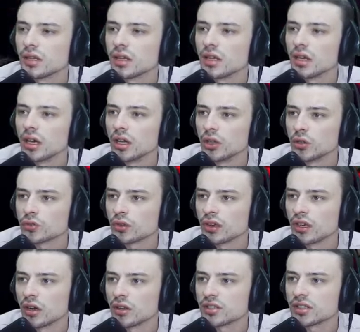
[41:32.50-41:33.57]
I lose red
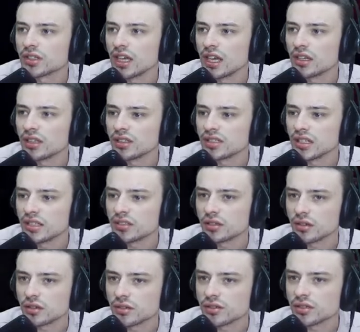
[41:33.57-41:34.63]
hearts, to gain diseased
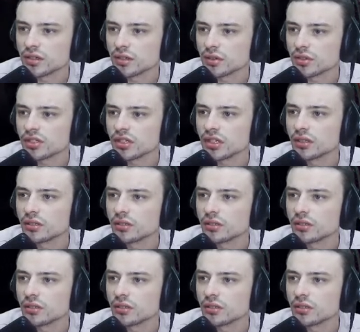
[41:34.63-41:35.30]
hearts. Oh, shit.